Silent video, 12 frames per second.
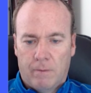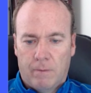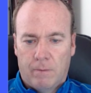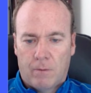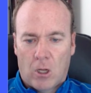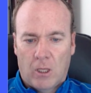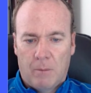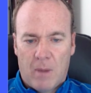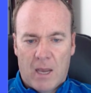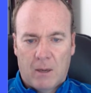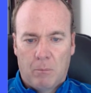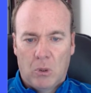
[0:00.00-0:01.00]
falling
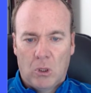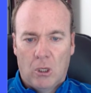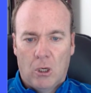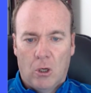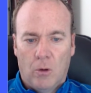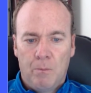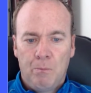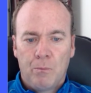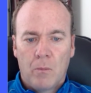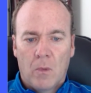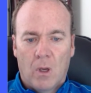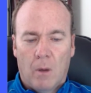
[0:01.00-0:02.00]
back below.
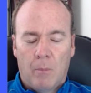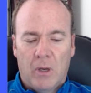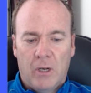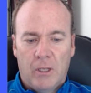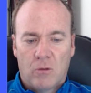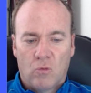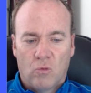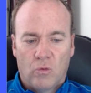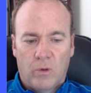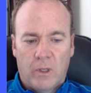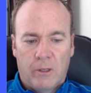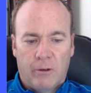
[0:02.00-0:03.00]
But it's
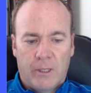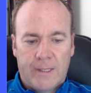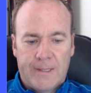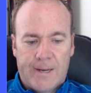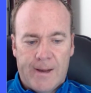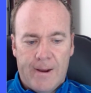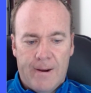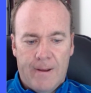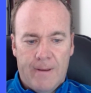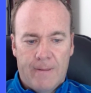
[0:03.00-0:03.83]
really, really tight.